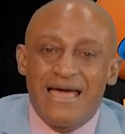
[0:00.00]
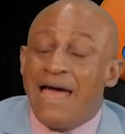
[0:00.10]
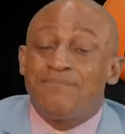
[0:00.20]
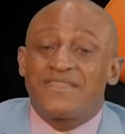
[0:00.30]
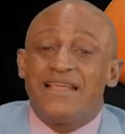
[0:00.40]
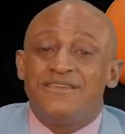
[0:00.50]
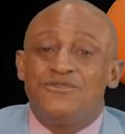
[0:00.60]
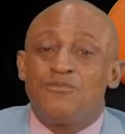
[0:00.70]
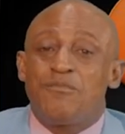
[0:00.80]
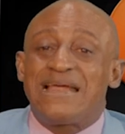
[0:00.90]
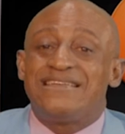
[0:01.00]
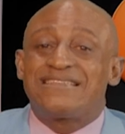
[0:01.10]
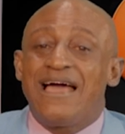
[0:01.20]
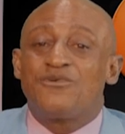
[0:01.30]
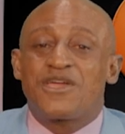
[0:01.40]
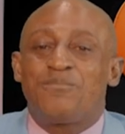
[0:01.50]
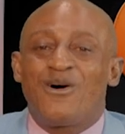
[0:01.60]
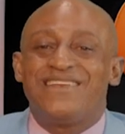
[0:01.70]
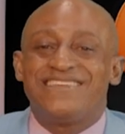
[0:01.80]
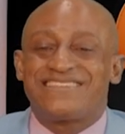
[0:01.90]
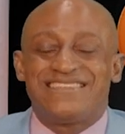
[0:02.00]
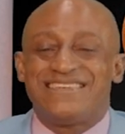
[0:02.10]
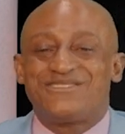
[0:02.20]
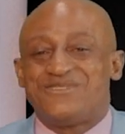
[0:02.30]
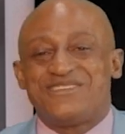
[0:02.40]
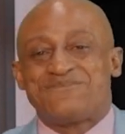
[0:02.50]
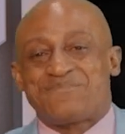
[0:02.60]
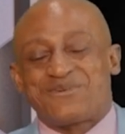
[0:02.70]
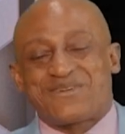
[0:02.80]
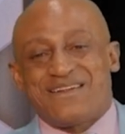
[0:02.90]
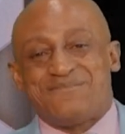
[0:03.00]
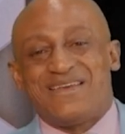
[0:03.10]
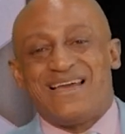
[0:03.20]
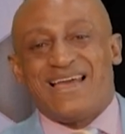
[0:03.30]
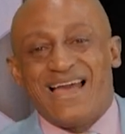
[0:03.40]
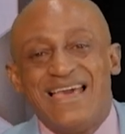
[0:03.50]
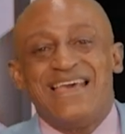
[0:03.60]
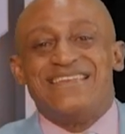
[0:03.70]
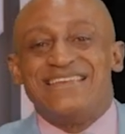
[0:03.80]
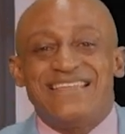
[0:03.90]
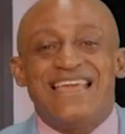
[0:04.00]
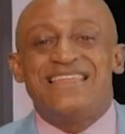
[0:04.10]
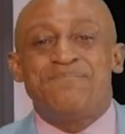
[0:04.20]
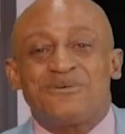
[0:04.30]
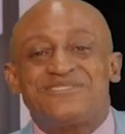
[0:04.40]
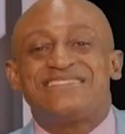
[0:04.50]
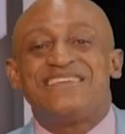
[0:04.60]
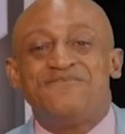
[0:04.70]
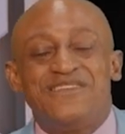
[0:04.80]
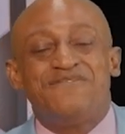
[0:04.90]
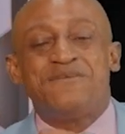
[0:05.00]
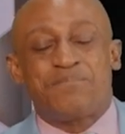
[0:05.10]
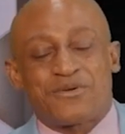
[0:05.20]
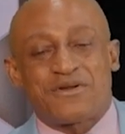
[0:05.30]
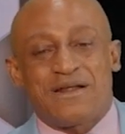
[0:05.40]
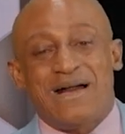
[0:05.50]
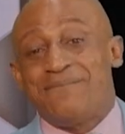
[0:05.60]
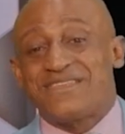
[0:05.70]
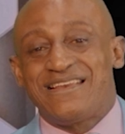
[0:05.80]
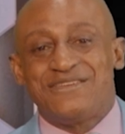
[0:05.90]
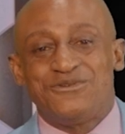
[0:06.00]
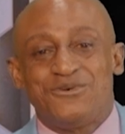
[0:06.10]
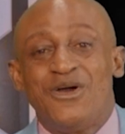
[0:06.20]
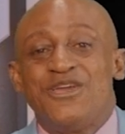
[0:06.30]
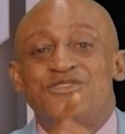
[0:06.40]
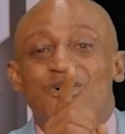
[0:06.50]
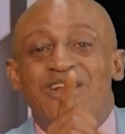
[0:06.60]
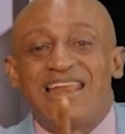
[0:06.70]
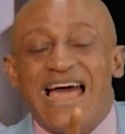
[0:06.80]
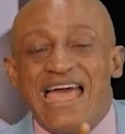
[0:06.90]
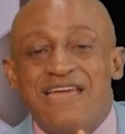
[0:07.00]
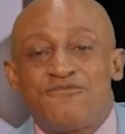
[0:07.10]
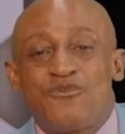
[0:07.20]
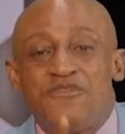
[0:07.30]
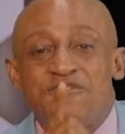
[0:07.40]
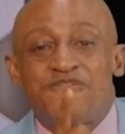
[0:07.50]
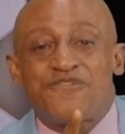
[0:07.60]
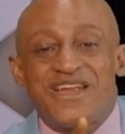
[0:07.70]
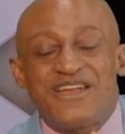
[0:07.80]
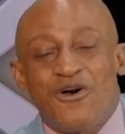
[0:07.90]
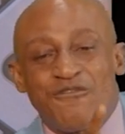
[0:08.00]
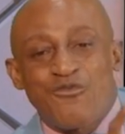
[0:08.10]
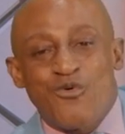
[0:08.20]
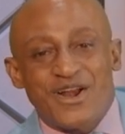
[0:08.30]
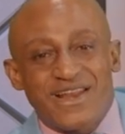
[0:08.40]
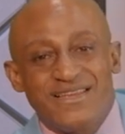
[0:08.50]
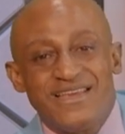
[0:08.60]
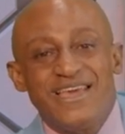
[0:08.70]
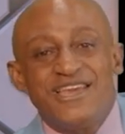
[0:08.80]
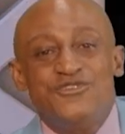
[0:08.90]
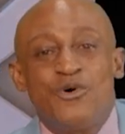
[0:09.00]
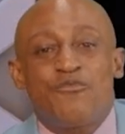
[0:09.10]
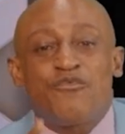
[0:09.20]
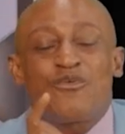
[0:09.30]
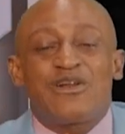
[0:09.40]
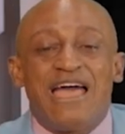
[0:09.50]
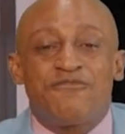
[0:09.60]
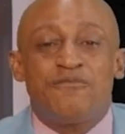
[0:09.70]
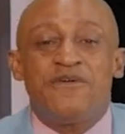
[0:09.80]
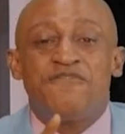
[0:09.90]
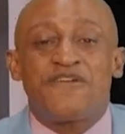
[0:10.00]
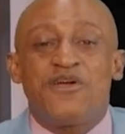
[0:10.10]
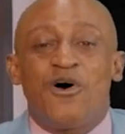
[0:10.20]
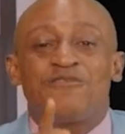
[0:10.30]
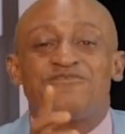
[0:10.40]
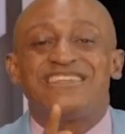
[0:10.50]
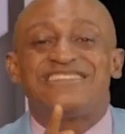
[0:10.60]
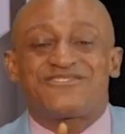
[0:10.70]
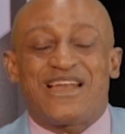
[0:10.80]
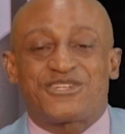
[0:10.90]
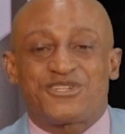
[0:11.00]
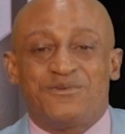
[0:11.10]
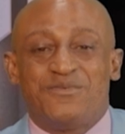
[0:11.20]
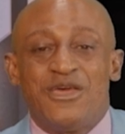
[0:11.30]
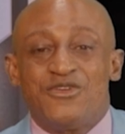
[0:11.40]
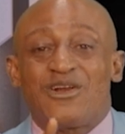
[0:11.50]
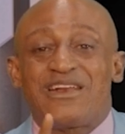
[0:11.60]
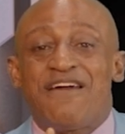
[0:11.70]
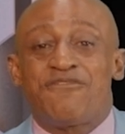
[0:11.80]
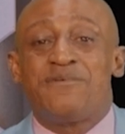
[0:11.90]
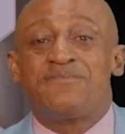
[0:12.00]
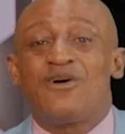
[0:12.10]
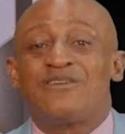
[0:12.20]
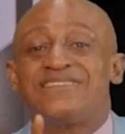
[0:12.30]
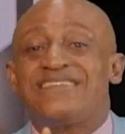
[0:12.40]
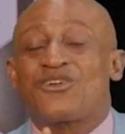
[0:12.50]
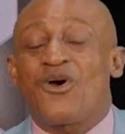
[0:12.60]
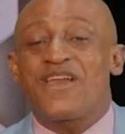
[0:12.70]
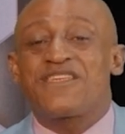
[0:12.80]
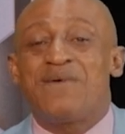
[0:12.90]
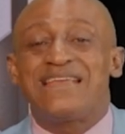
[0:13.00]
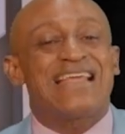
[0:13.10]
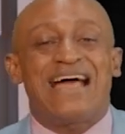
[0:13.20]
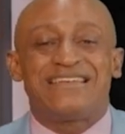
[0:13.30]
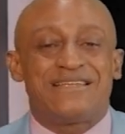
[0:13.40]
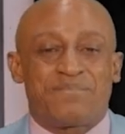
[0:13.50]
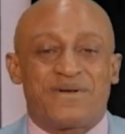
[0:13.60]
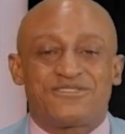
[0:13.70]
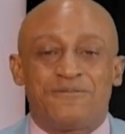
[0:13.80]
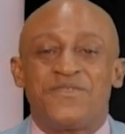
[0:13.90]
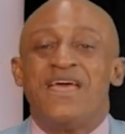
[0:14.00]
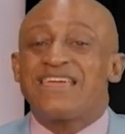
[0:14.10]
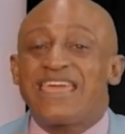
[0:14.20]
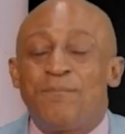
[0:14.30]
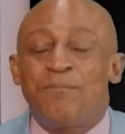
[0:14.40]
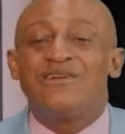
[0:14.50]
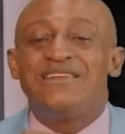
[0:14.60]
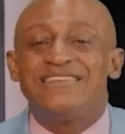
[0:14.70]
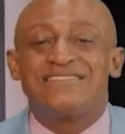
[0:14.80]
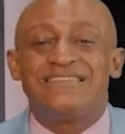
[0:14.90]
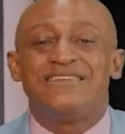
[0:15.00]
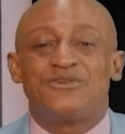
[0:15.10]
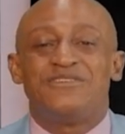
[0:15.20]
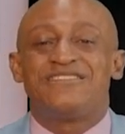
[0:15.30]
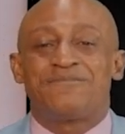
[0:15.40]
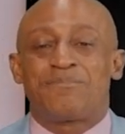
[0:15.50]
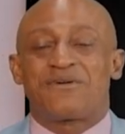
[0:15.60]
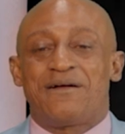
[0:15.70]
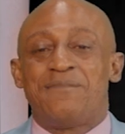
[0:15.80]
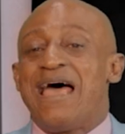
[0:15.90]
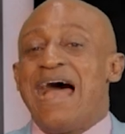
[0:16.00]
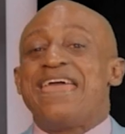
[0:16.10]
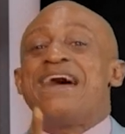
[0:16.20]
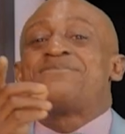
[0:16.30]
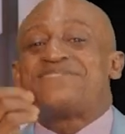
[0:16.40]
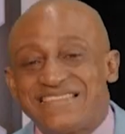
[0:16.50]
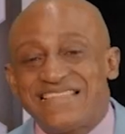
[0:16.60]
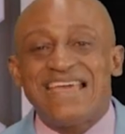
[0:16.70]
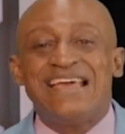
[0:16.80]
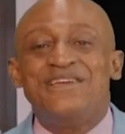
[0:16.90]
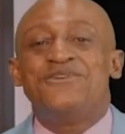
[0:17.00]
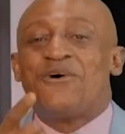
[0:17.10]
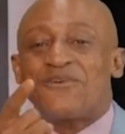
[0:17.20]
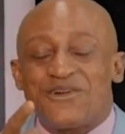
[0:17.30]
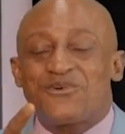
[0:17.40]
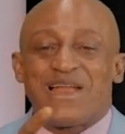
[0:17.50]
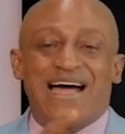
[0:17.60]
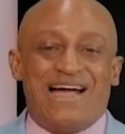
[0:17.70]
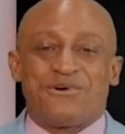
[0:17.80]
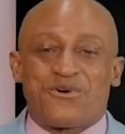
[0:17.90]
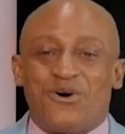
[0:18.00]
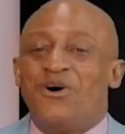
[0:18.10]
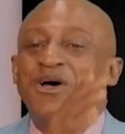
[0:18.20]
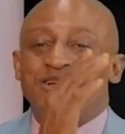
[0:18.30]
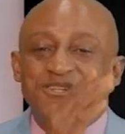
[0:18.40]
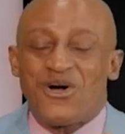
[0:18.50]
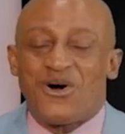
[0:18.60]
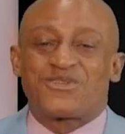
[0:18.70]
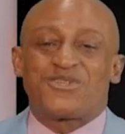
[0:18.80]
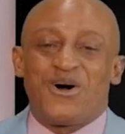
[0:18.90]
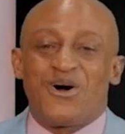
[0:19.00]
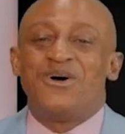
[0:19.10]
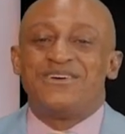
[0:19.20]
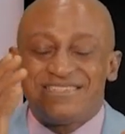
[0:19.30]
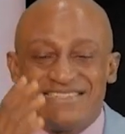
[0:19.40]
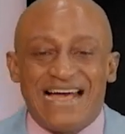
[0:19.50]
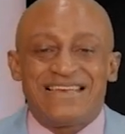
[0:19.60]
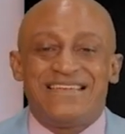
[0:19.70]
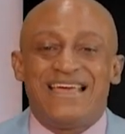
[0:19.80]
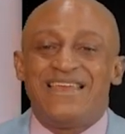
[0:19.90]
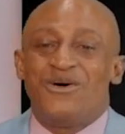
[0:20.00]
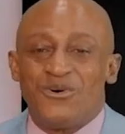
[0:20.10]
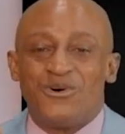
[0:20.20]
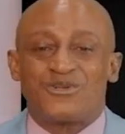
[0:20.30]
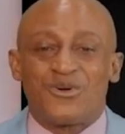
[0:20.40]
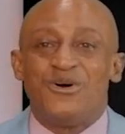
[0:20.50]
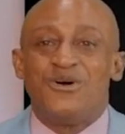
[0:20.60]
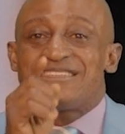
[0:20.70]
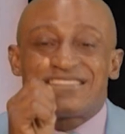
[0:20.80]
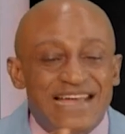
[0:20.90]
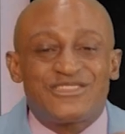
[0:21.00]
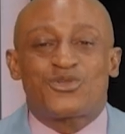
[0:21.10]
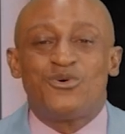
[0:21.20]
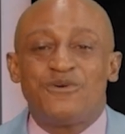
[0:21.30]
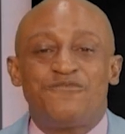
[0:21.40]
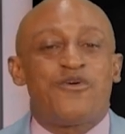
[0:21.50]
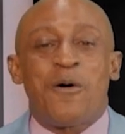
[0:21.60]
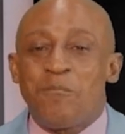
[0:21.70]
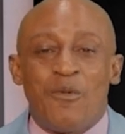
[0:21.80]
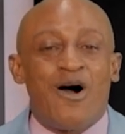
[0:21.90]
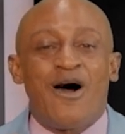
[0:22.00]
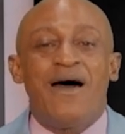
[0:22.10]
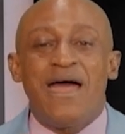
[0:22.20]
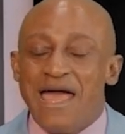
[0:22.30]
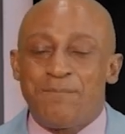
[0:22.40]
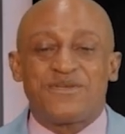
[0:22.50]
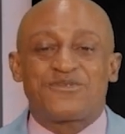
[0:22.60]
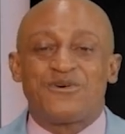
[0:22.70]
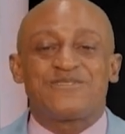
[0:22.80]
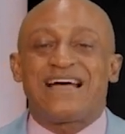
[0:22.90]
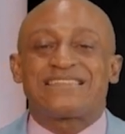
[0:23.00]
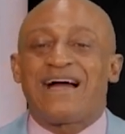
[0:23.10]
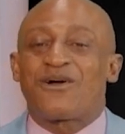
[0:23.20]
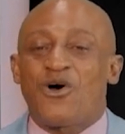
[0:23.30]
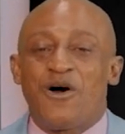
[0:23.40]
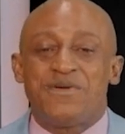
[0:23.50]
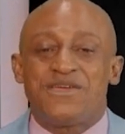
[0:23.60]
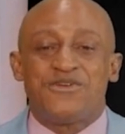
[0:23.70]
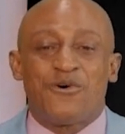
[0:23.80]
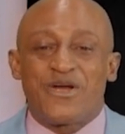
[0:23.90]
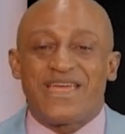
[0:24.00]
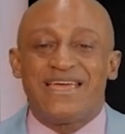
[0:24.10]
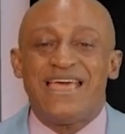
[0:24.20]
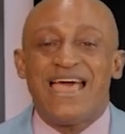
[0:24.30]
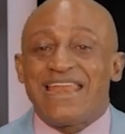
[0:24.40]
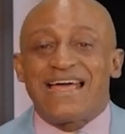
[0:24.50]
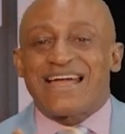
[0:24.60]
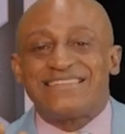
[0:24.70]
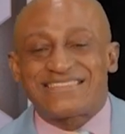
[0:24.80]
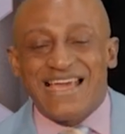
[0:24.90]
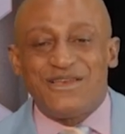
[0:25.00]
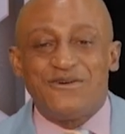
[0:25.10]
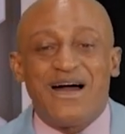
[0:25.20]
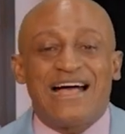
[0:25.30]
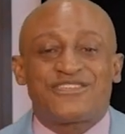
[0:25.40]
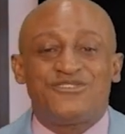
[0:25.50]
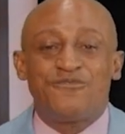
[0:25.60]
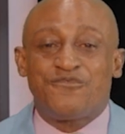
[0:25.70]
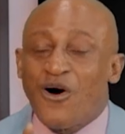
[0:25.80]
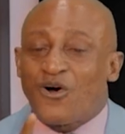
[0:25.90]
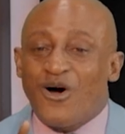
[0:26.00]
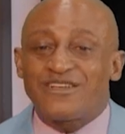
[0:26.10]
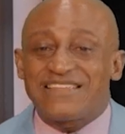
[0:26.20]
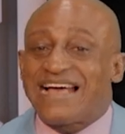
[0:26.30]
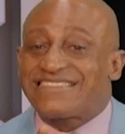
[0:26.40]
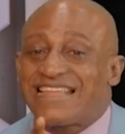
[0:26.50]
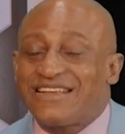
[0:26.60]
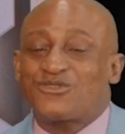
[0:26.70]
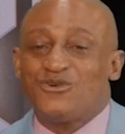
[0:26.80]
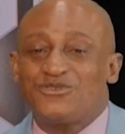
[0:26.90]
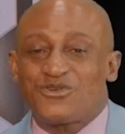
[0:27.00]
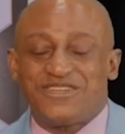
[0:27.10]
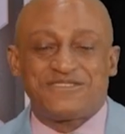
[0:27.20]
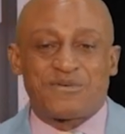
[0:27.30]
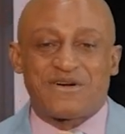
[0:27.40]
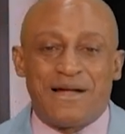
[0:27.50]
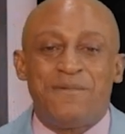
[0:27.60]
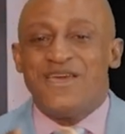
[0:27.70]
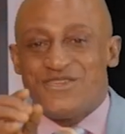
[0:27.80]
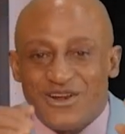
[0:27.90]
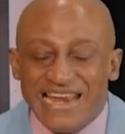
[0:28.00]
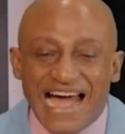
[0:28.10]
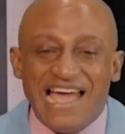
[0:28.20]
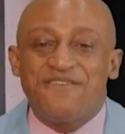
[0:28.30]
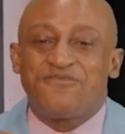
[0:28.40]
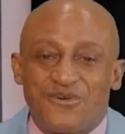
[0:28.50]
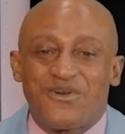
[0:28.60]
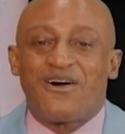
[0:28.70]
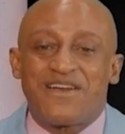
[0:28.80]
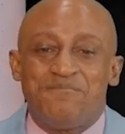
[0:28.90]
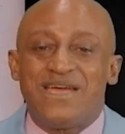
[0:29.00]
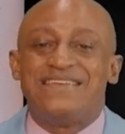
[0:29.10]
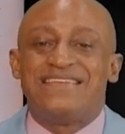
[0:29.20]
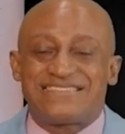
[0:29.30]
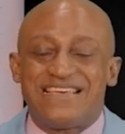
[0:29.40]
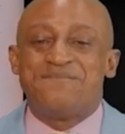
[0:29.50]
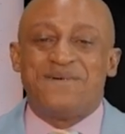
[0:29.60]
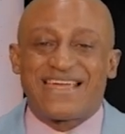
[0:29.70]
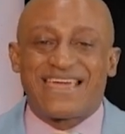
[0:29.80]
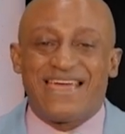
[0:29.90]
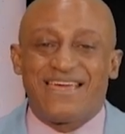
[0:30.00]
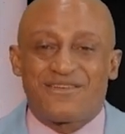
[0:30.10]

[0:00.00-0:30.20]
I'm telling you, by the time you keep on listening to this program, the Daily Positive Living Program, I'm telling you, your life will be free of worry. Your life will be free of distraction. Your life will be free of discouragement and depression. Keep on listening to this program. I am still your regular anchor, Dr. Daniel Otto. Stay tuned for more episodes that are coming your way. And I can tell you, as you focus and stay tuned to this program, your life will not remain the same again.